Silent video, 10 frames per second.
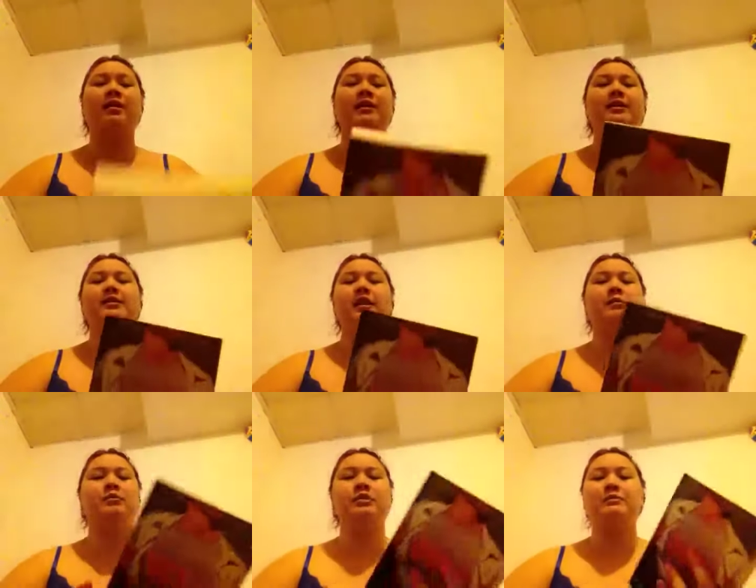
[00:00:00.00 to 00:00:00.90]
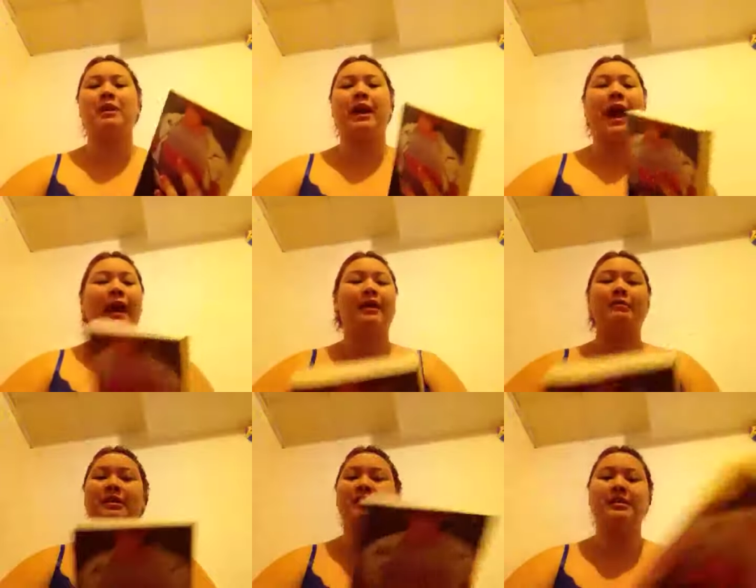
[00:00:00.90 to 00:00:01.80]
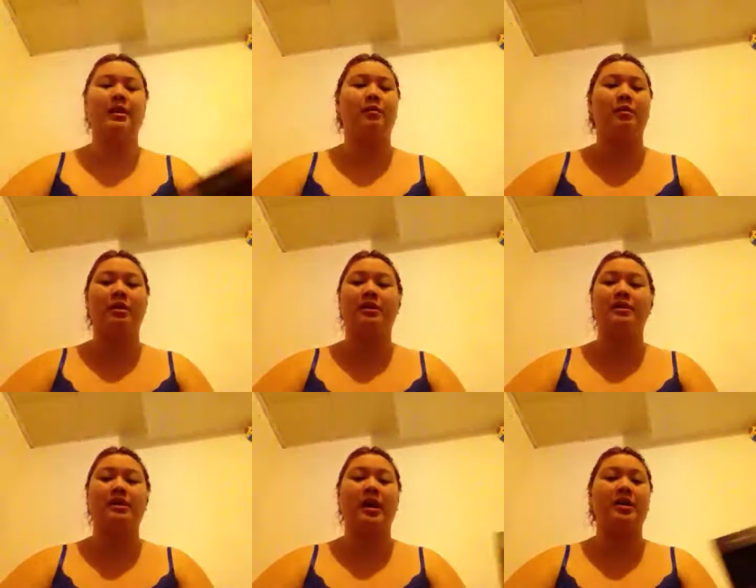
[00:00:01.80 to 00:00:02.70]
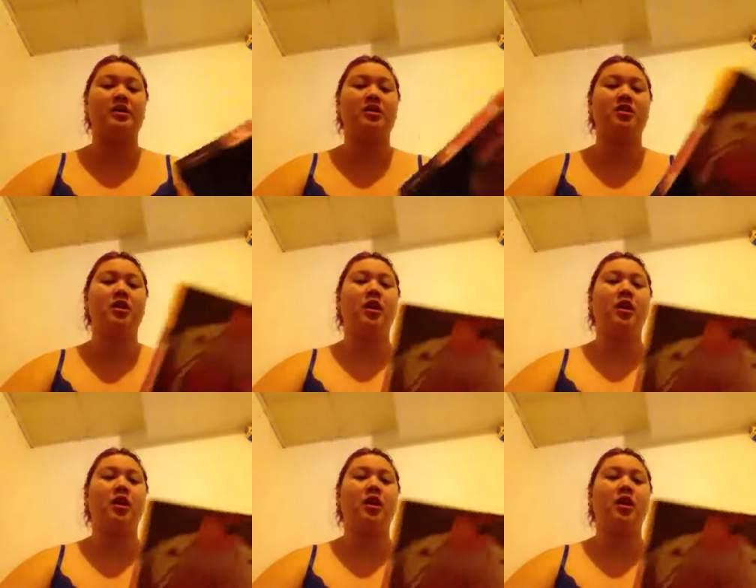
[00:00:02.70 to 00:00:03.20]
and he's able to make anybody sick with his touch.